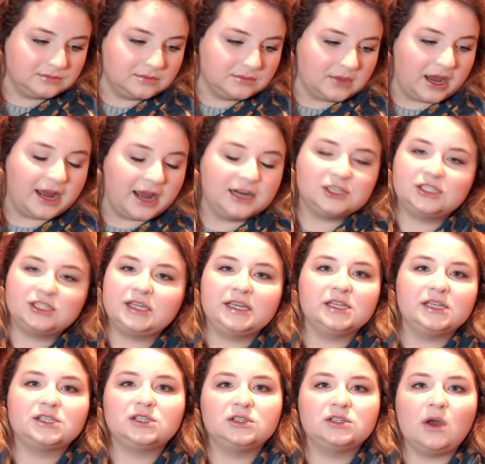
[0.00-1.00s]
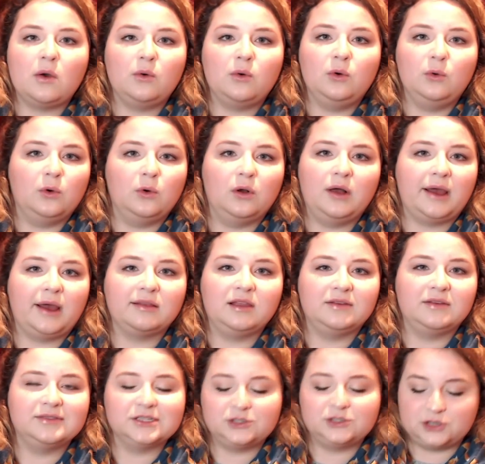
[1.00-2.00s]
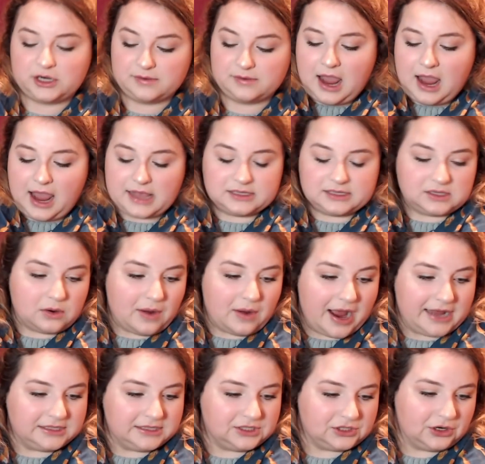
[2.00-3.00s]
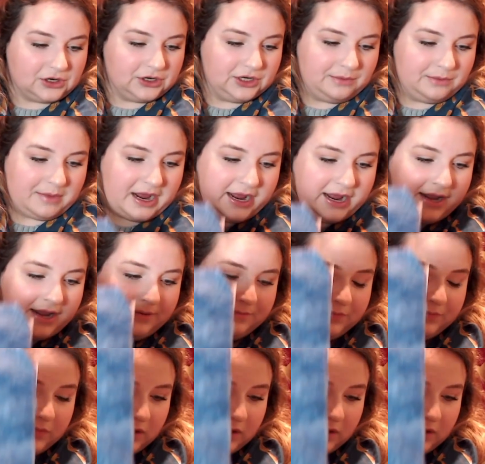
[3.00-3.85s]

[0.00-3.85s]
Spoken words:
I just think it's so cool. I love this chart. And so I started mine